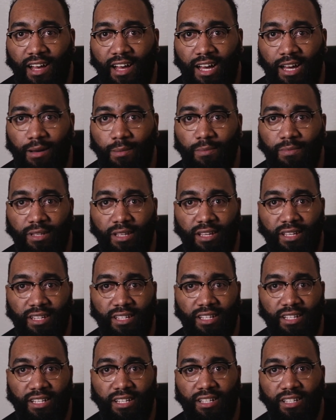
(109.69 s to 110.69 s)
I'm
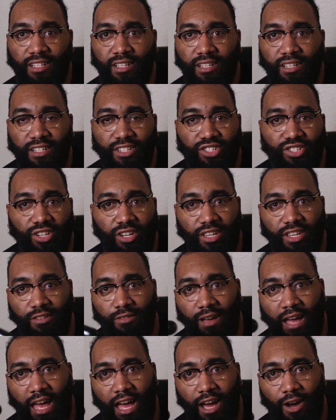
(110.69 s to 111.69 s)
gonna show
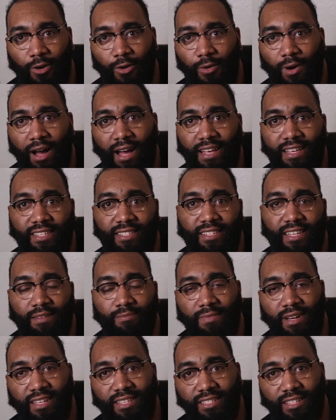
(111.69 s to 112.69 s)
you how I
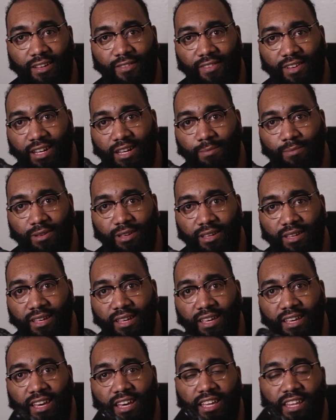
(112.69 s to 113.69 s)
set my stuff up,
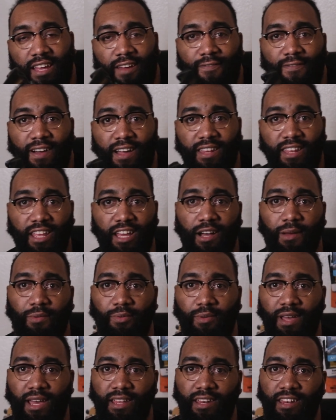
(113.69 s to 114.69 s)
and I find it helps
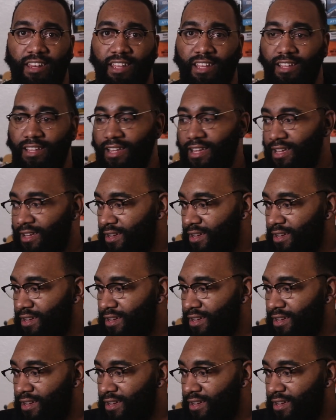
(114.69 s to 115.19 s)
with editing.